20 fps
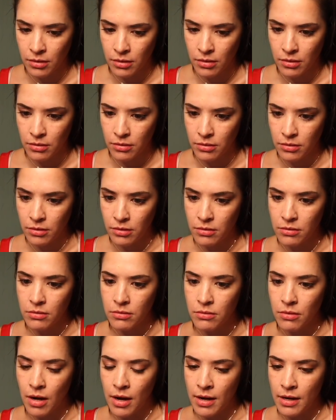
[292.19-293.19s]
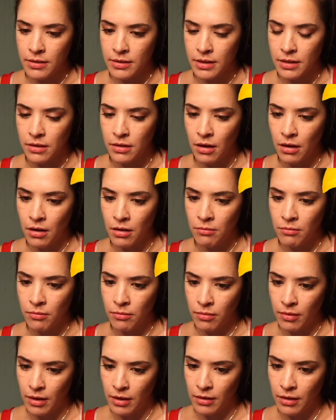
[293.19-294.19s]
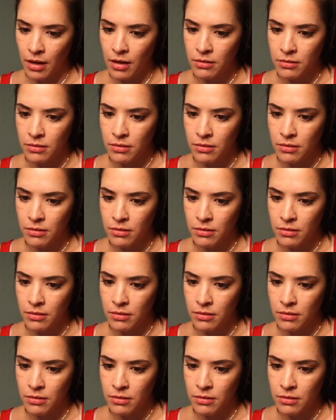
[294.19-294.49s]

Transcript: U as in umbrella,